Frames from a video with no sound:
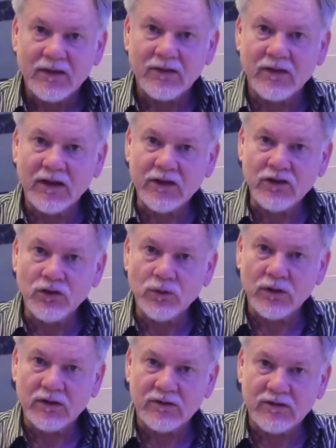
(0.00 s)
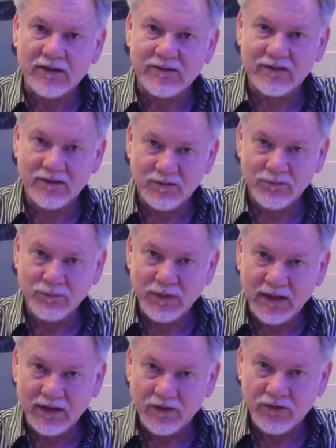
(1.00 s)
Then you addict
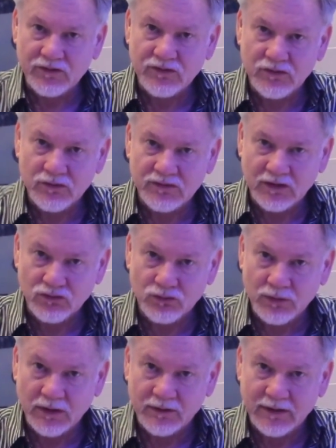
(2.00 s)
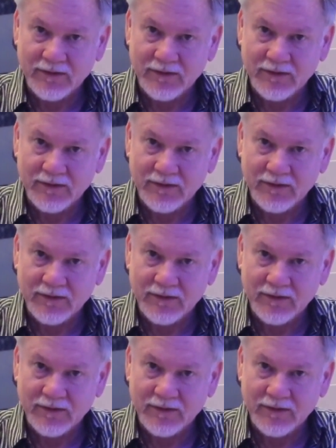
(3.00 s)
males to sexuality.